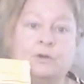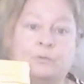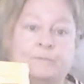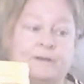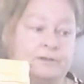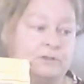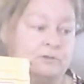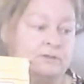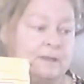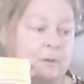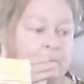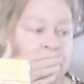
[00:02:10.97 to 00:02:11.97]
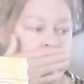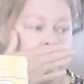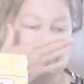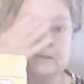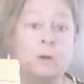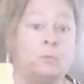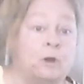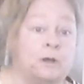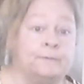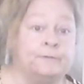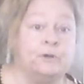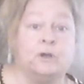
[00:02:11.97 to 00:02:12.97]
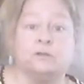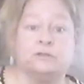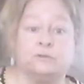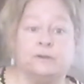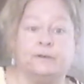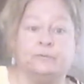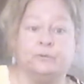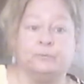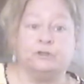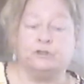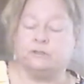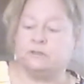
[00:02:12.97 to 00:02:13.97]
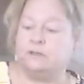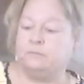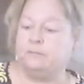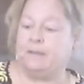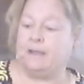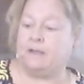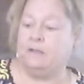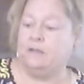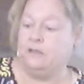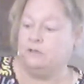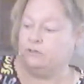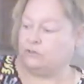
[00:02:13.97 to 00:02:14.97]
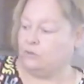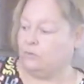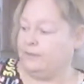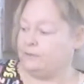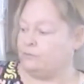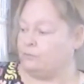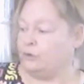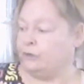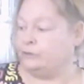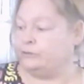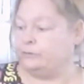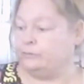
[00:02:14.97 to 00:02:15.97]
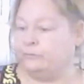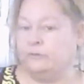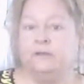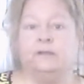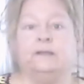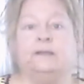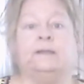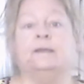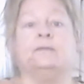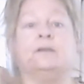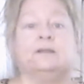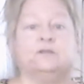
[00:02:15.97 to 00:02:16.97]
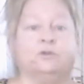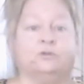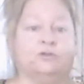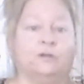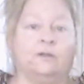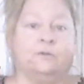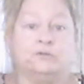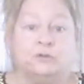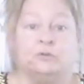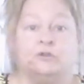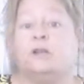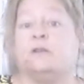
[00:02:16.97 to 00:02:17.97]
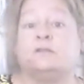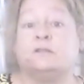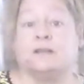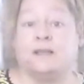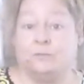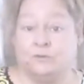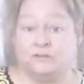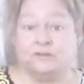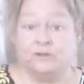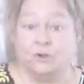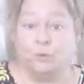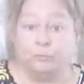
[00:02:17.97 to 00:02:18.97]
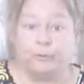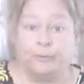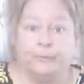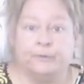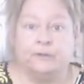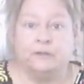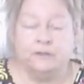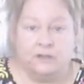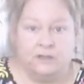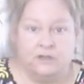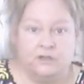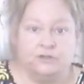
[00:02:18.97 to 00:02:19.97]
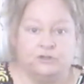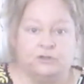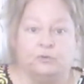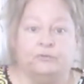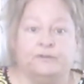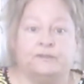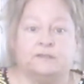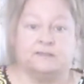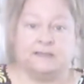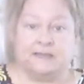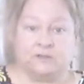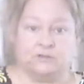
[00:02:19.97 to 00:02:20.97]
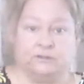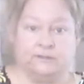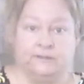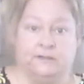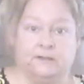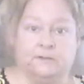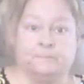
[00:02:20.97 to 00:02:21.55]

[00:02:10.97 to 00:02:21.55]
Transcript: hope that it turns out, because she's out walking the dog, so I don't know when she's going to be back. So that's what we're going to do. And like I told you how sick I was with the GoPro. So this is actually